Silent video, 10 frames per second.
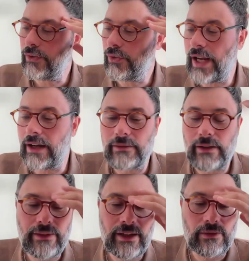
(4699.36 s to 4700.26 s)
so sorry,
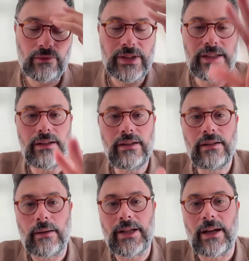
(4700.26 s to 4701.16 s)
I think
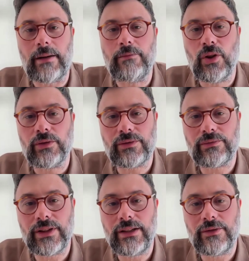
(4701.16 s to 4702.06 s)
I'm
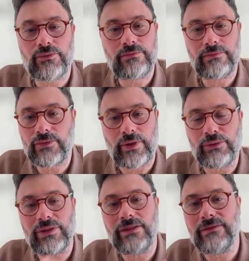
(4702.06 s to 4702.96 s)
not really
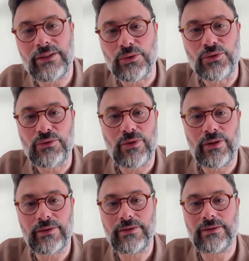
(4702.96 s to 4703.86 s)
trying to invent a new
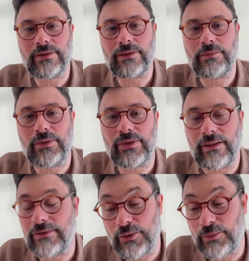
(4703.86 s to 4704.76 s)
word because
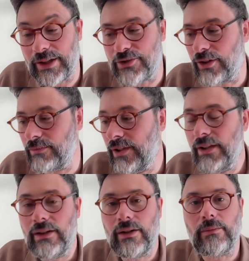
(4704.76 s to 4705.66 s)
it's not my job.
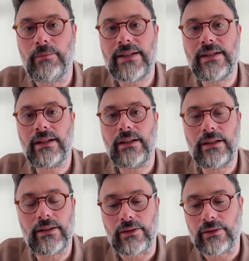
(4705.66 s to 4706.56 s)

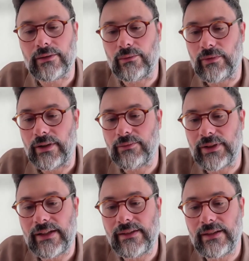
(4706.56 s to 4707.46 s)
Basically, it's
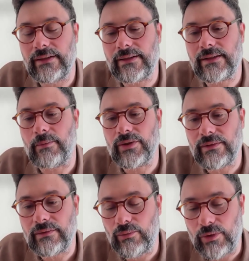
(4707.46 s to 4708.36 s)
what I said. It's
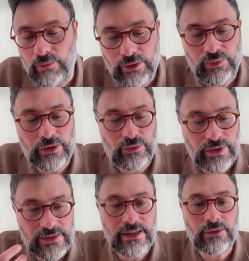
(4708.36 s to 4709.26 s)
about what we are
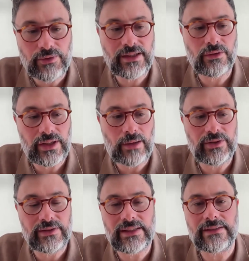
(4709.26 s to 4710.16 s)
doing is decreasing the
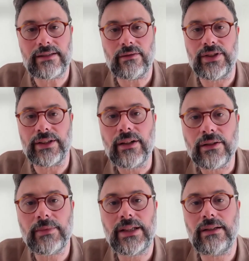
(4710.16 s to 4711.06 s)
carbon intensity of the
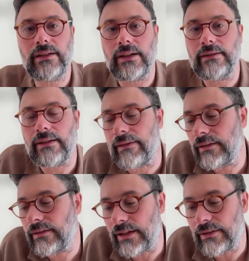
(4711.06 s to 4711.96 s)
economy, and I
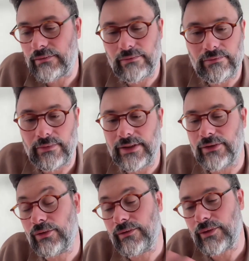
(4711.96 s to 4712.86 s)
think that it's
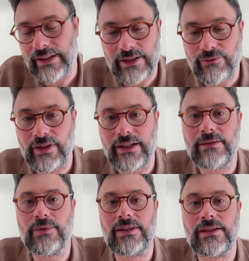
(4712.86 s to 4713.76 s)
not a very nice
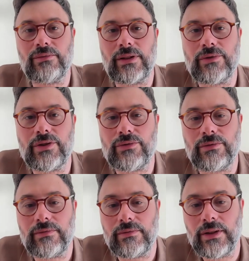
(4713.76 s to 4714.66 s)
phrase, but it's what we
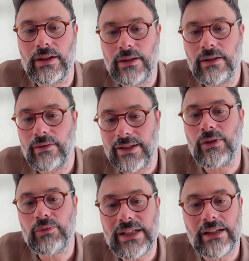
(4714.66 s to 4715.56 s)

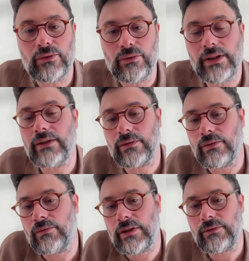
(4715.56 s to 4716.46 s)
can do.
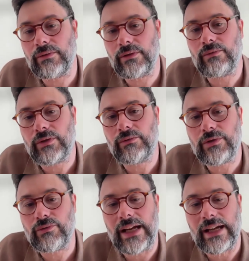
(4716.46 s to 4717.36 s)
It's what
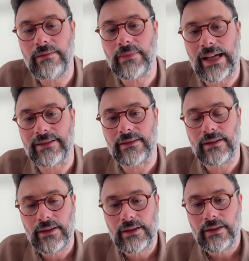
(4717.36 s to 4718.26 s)
we should aim at.
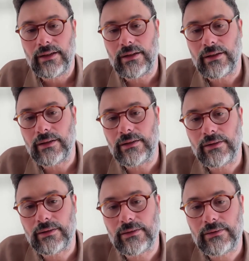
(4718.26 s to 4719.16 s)

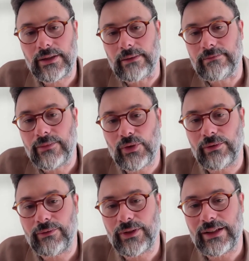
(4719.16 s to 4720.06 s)
Yeah,
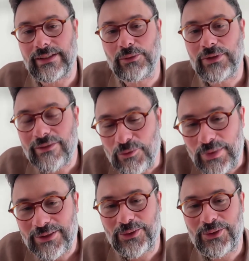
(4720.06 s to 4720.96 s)
sorry for that. I don't have a
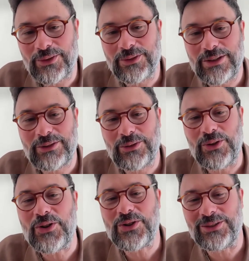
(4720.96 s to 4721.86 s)
better
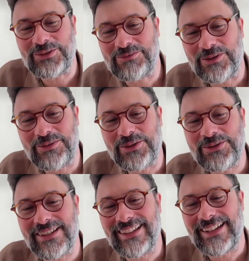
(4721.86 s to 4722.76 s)
notion to
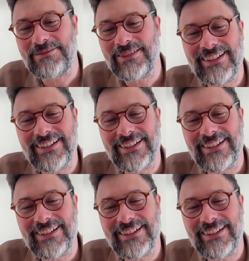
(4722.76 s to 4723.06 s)
propose, and